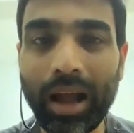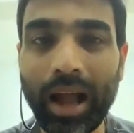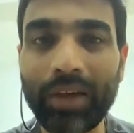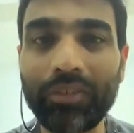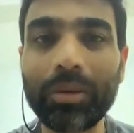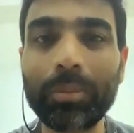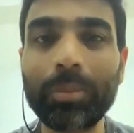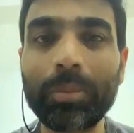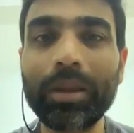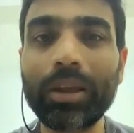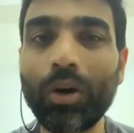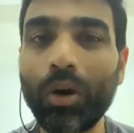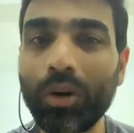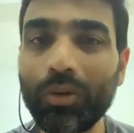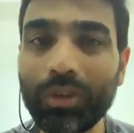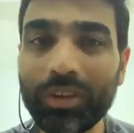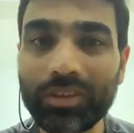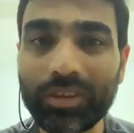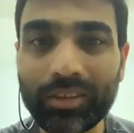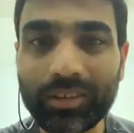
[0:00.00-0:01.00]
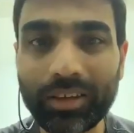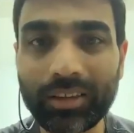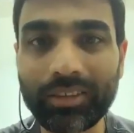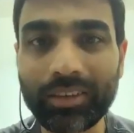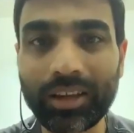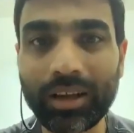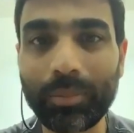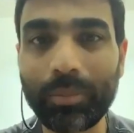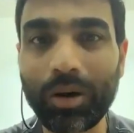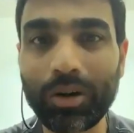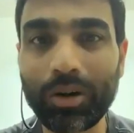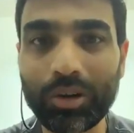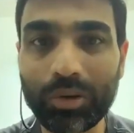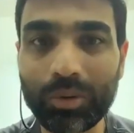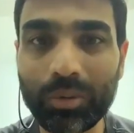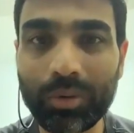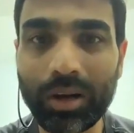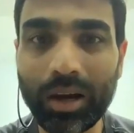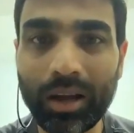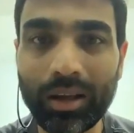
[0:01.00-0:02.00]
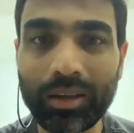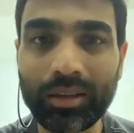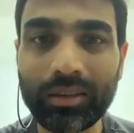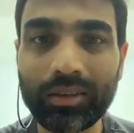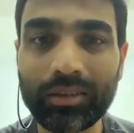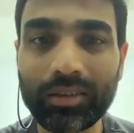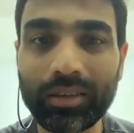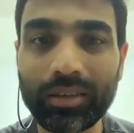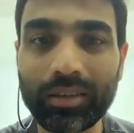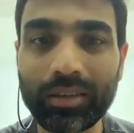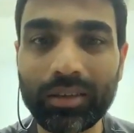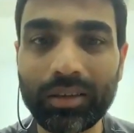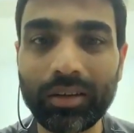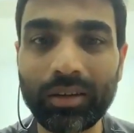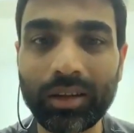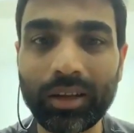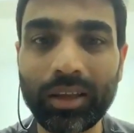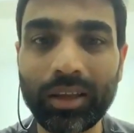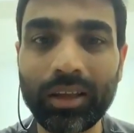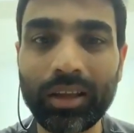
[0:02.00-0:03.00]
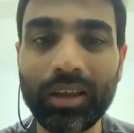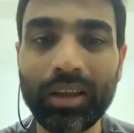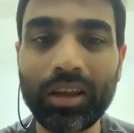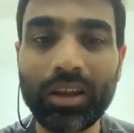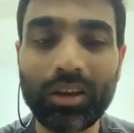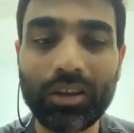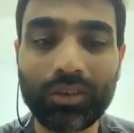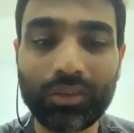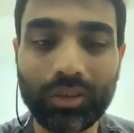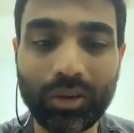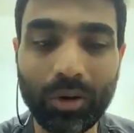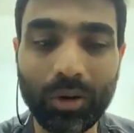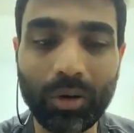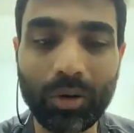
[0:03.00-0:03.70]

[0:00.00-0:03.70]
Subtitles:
I will be always discussing about you guys. Okay. So